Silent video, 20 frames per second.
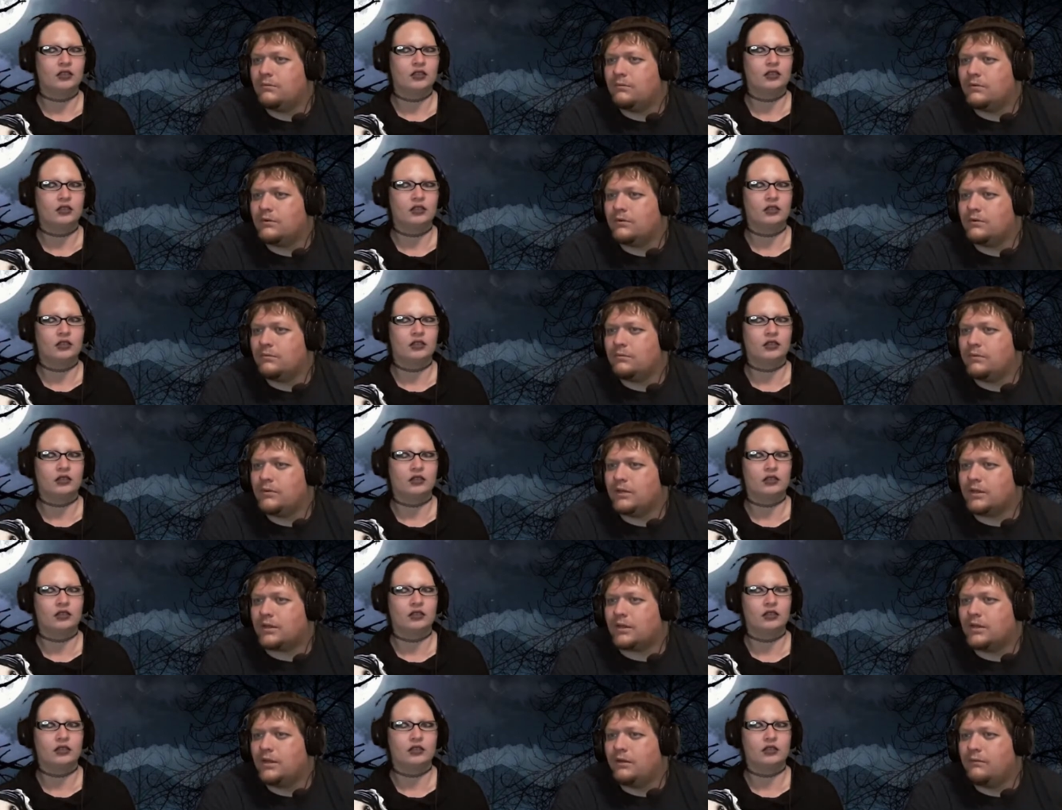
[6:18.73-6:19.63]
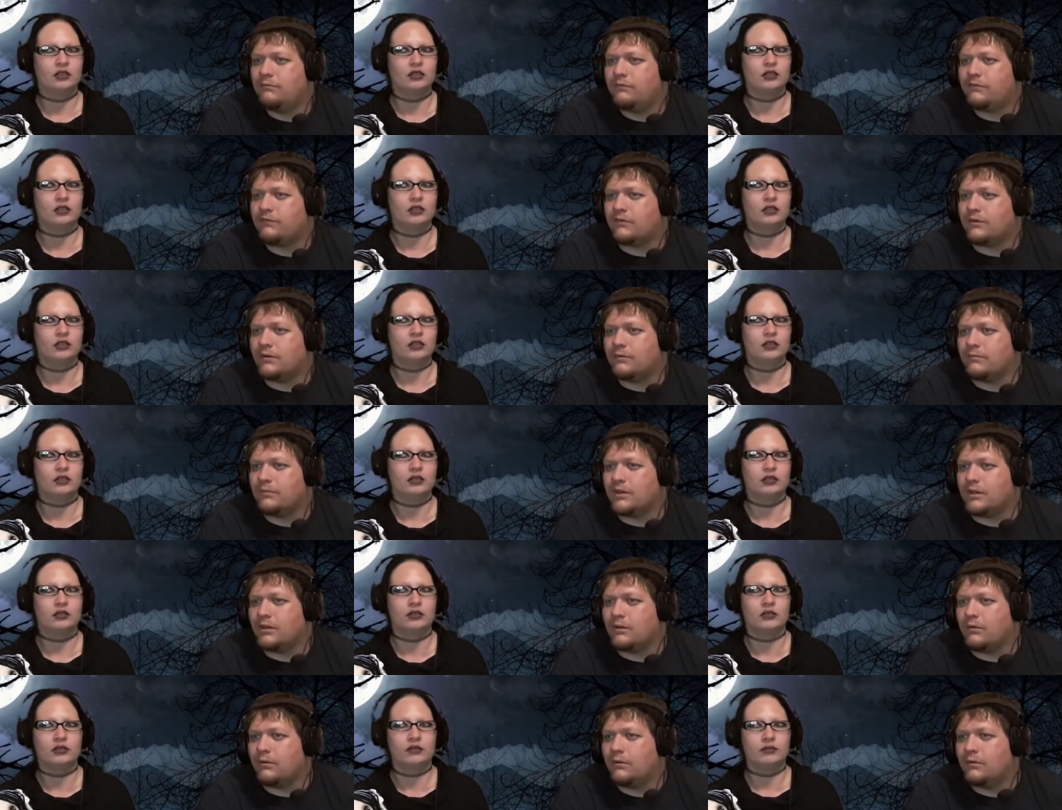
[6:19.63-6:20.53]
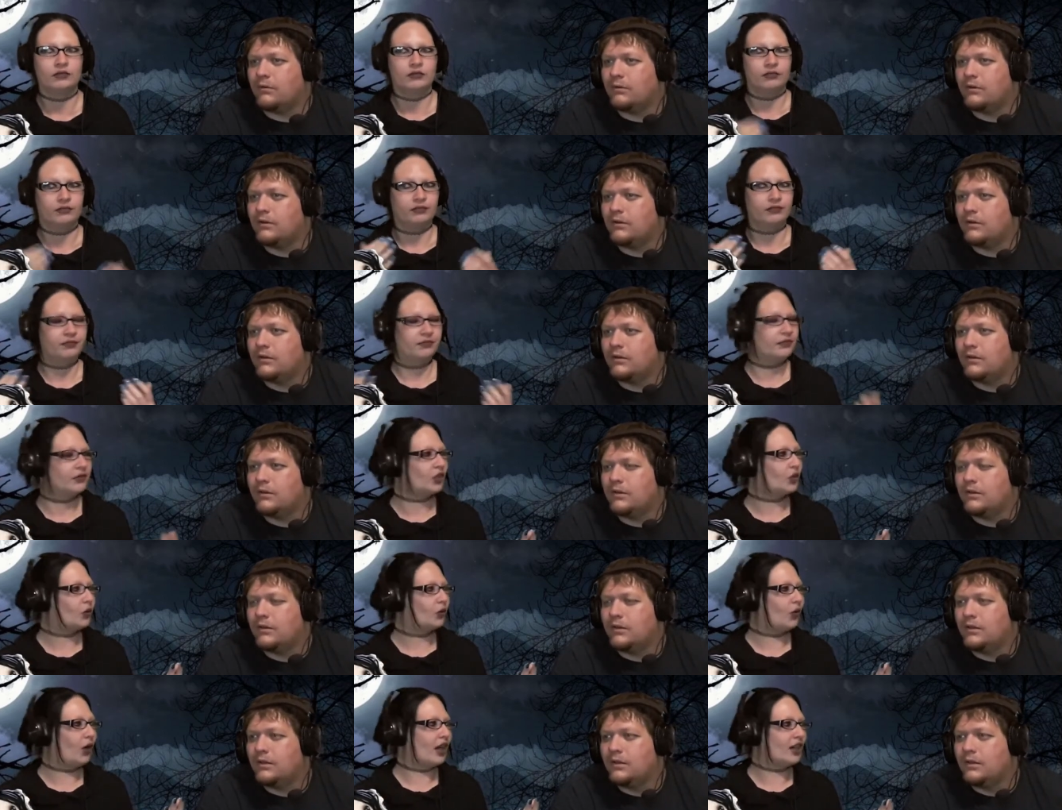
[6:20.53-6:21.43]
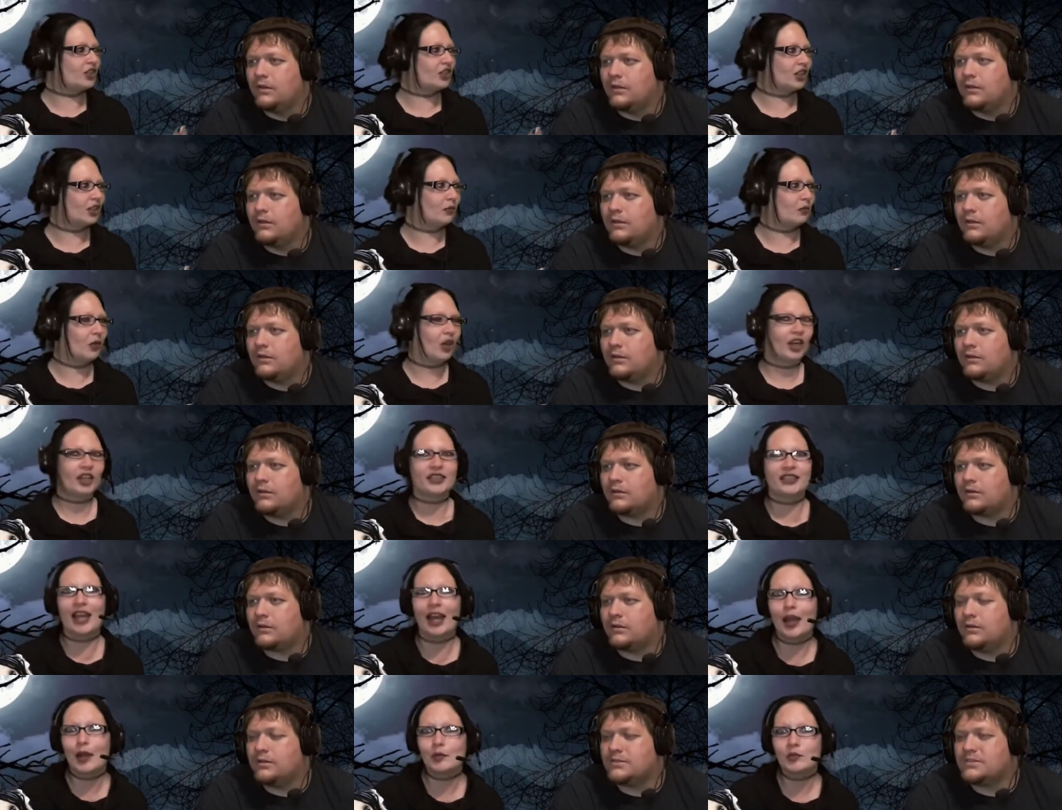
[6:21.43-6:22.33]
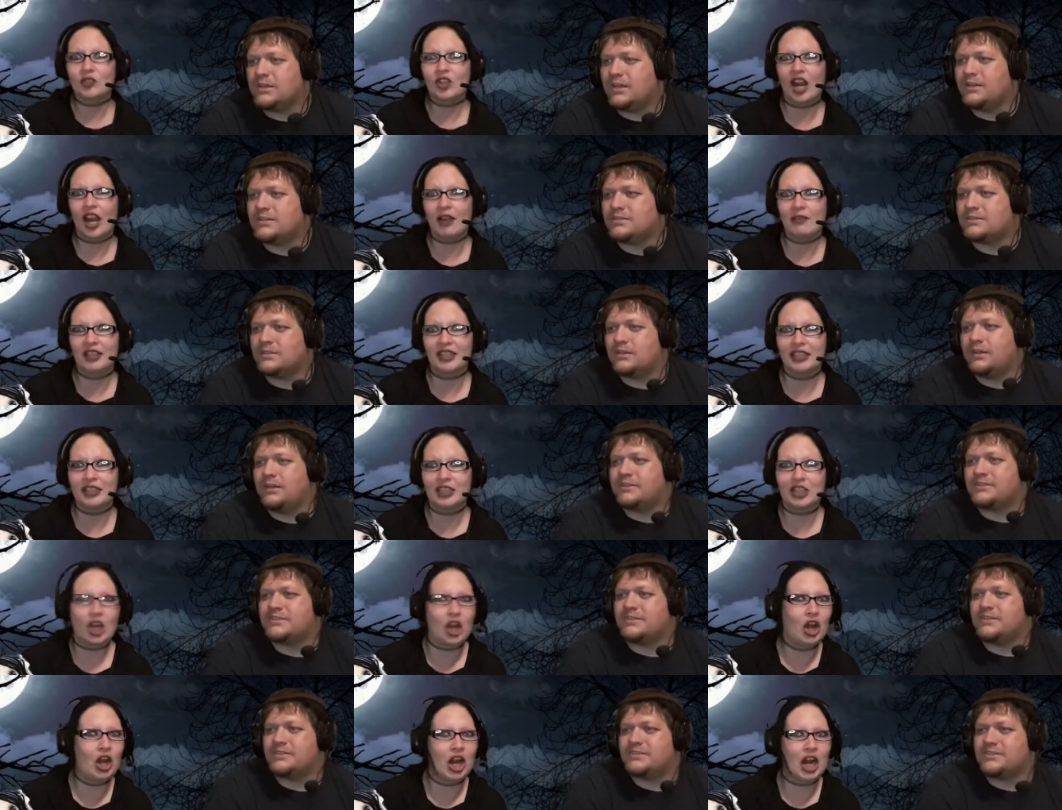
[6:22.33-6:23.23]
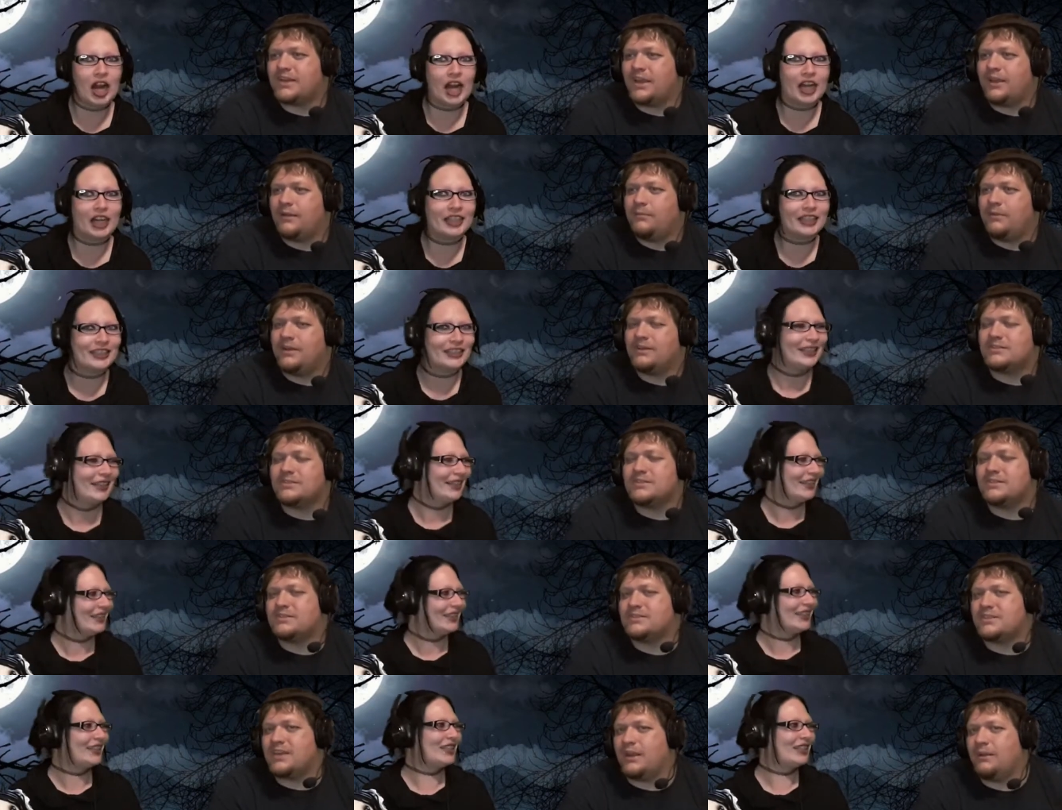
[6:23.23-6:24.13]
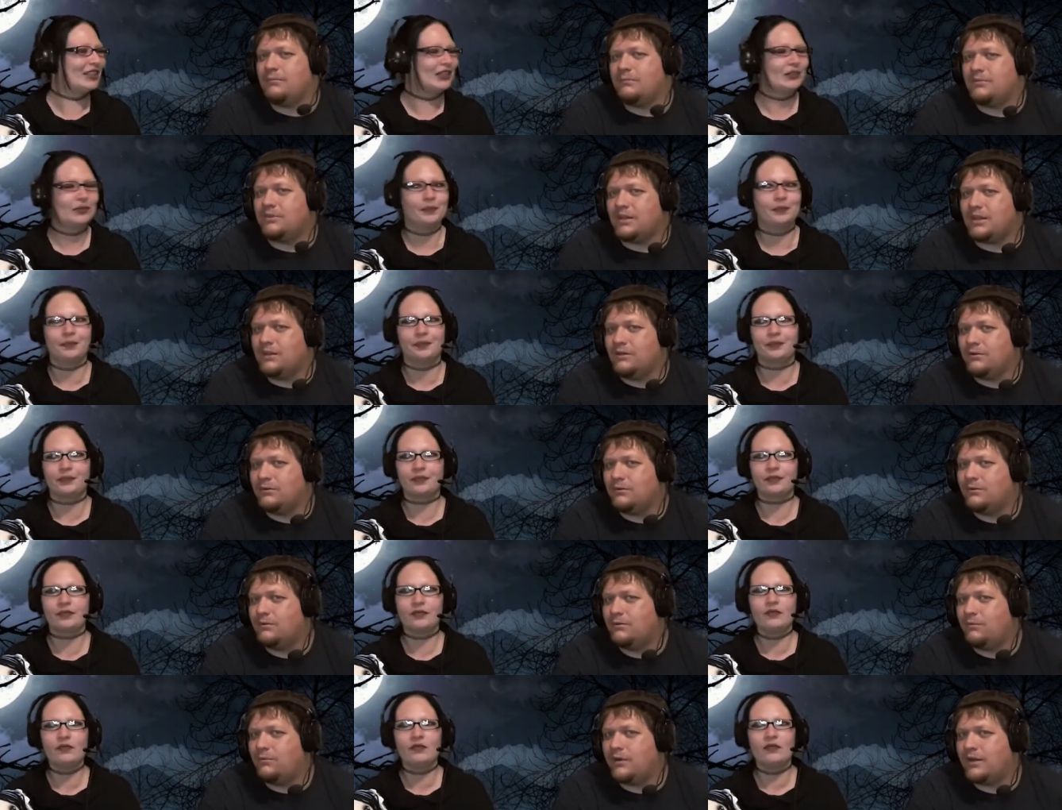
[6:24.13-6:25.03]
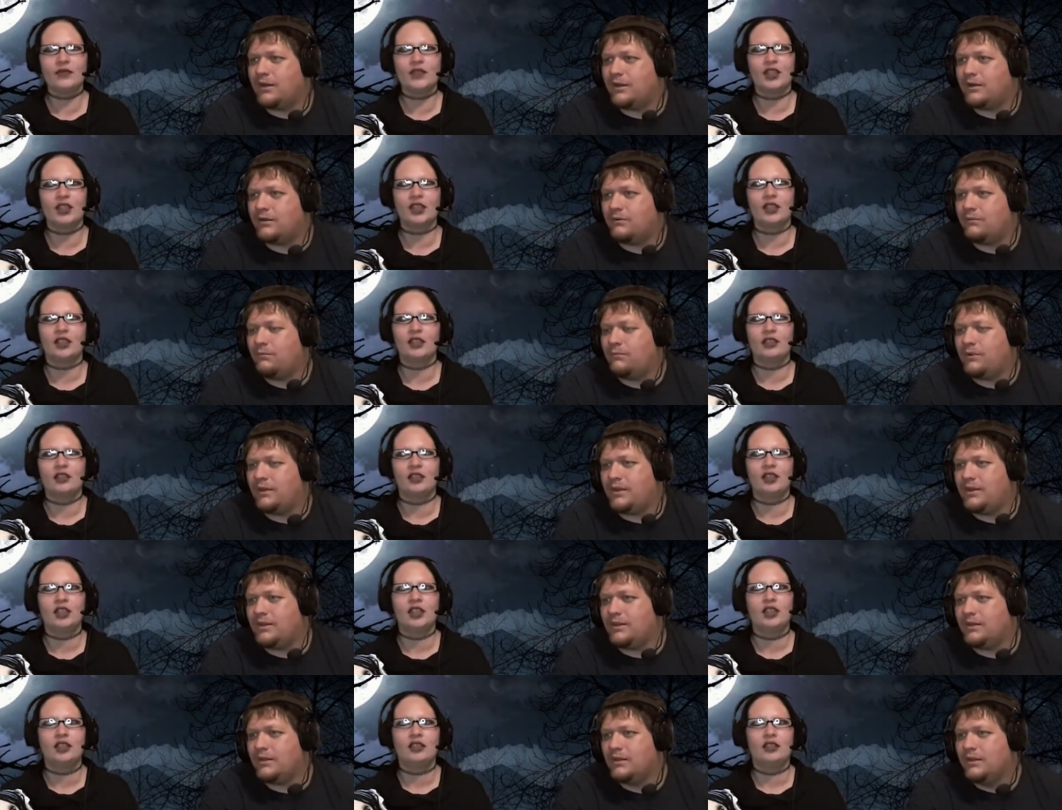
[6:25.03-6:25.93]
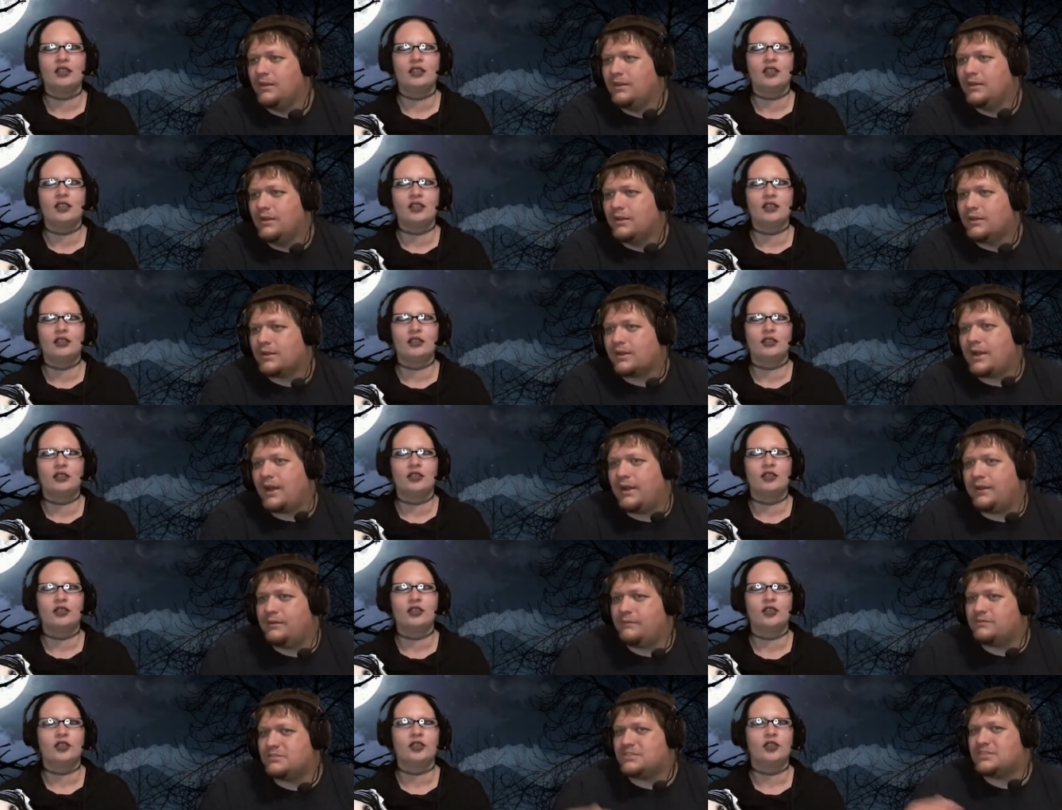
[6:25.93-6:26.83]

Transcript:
Speaker 1: world would it come from, though?
Speaker 2: Question mark.
Speaker 1: Time-traveling car. It's the same deal where we kind of